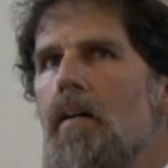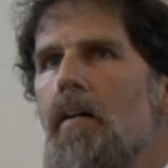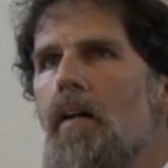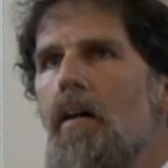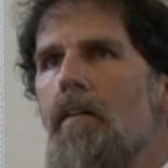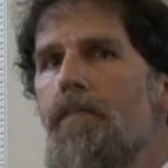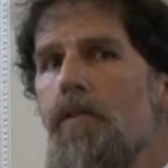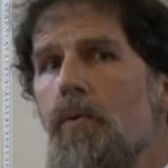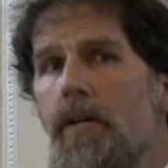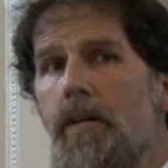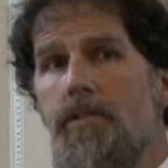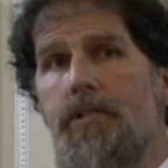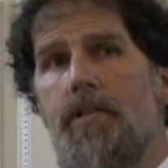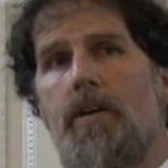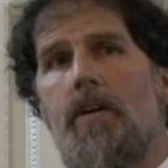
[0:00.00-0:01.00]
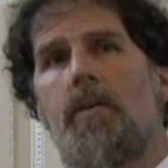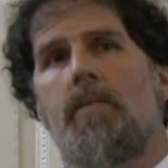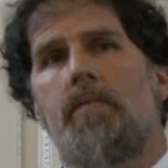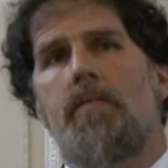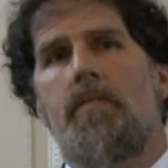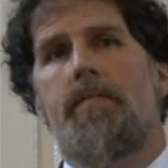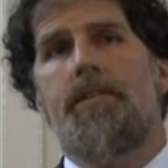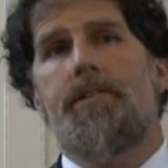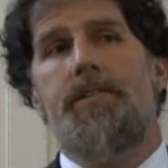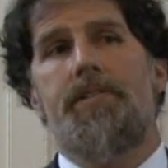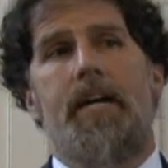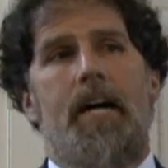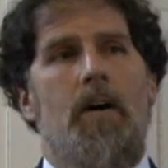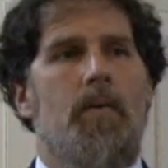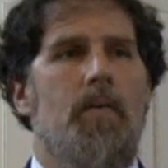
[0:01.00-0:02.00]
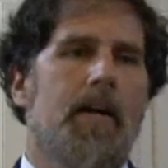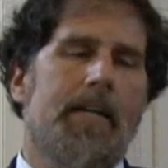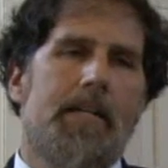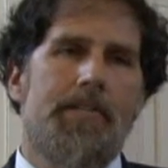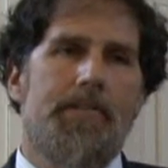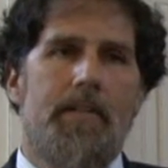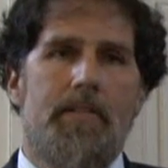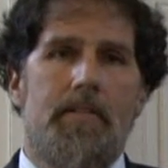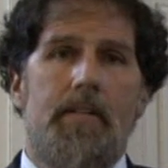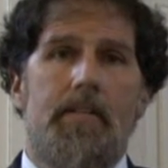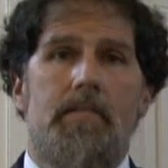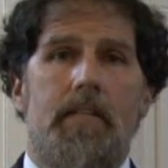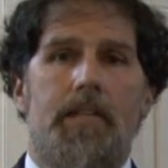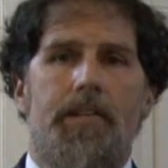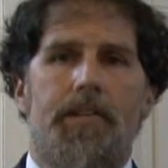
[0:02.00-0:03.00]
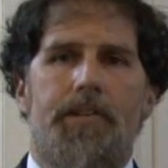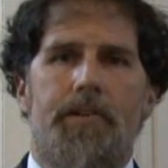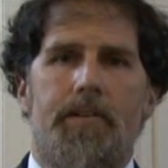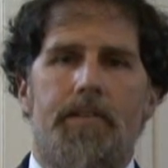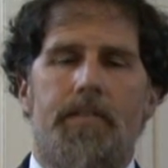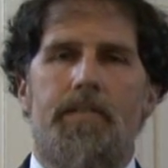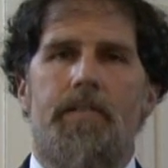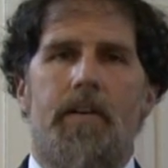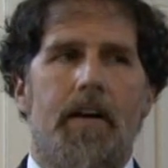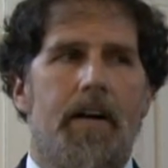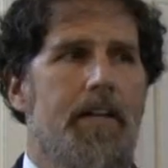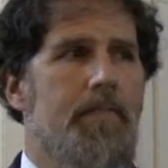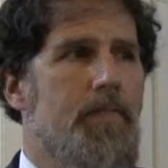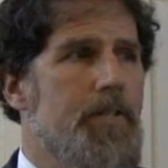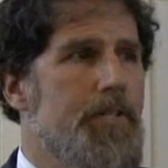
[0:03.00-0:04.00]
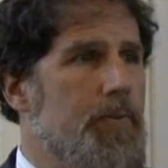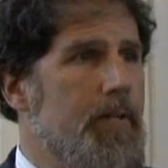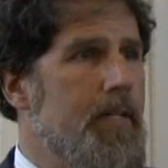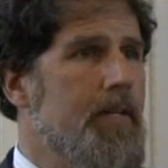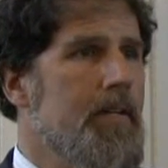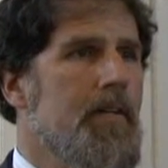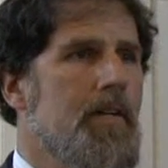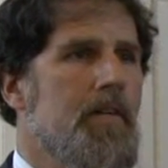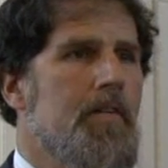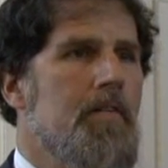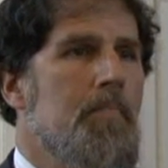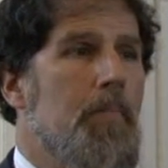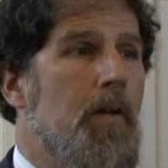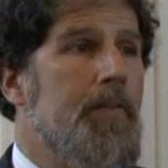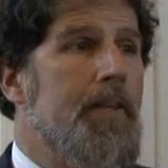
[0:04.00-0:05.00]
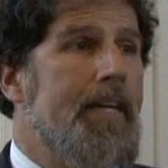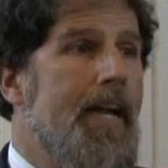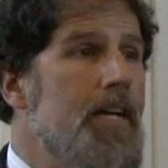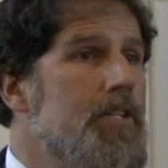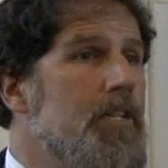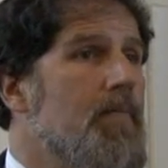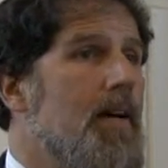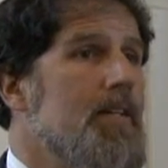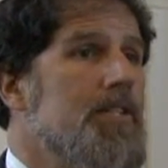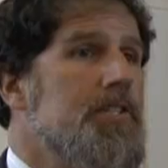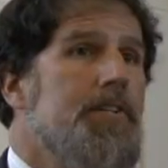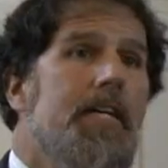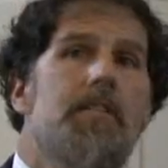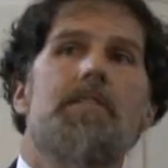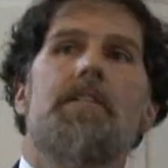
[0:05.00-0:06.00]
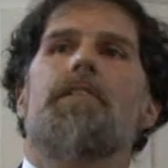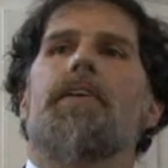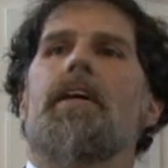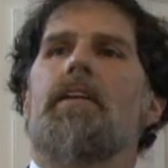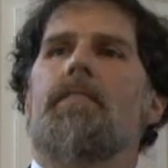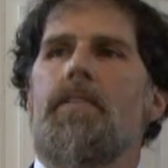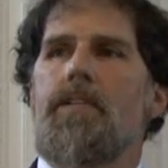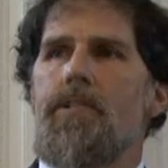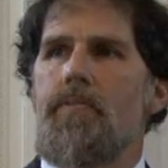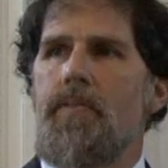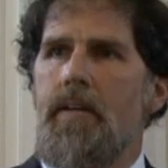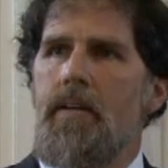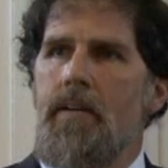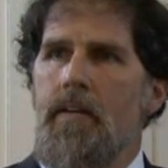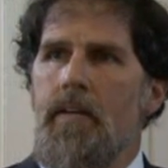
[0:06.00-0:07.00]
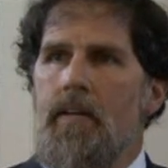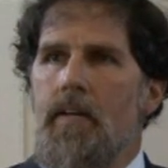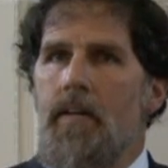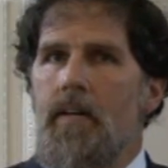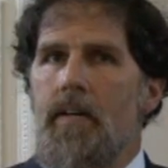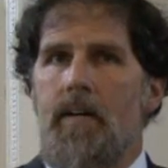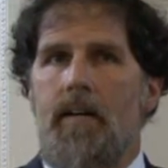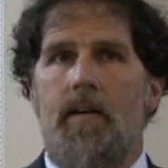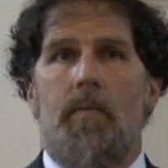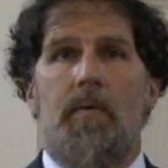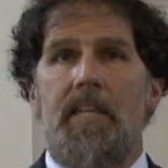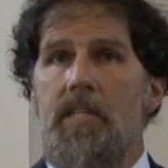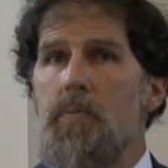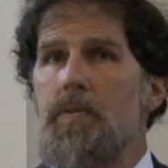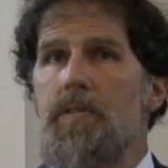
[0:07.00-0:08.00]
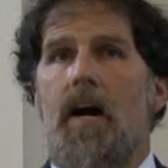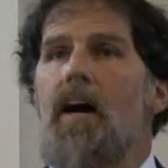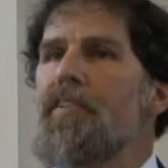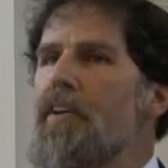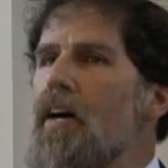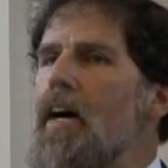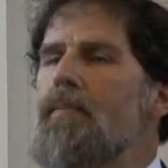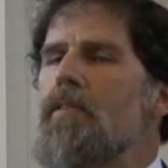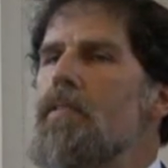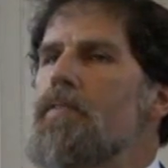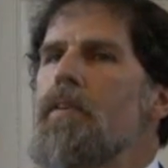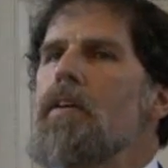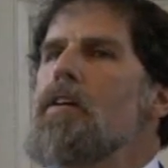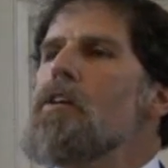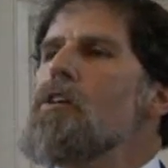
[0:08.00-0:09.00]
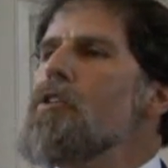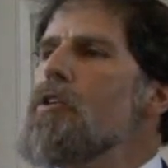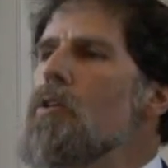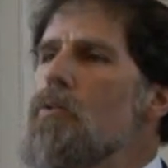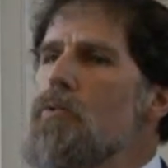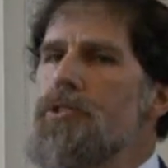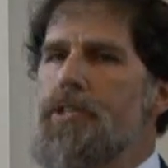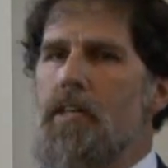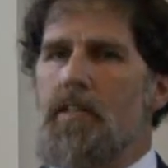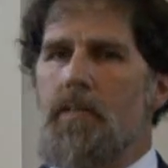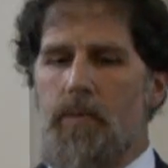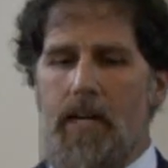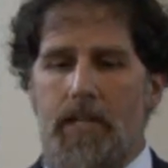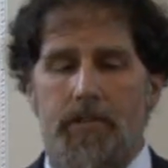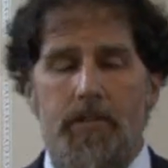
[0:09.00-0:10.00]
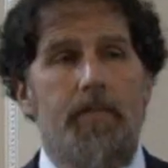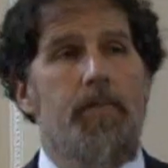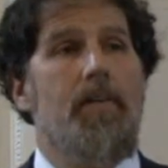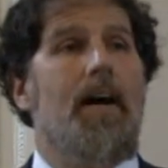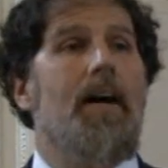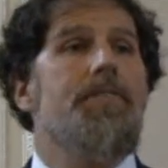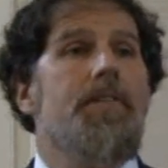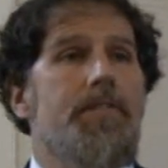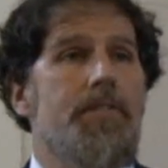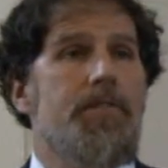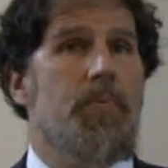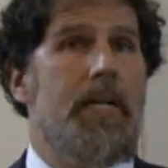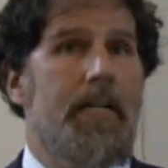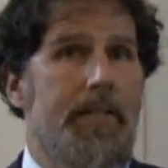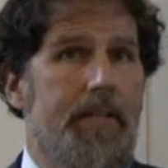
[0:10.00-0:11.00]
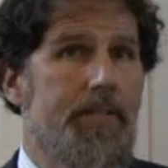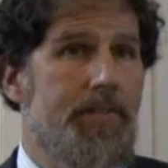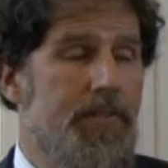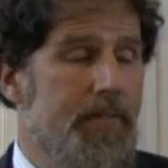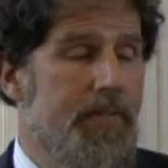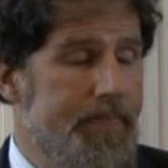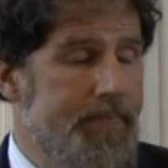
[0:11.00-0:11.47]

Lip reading: A few years ago, this is now, I guess, our 63rd anniversary, but on the occasion of our 60th anniversary, this was a time of huge celebration for us as Israelis.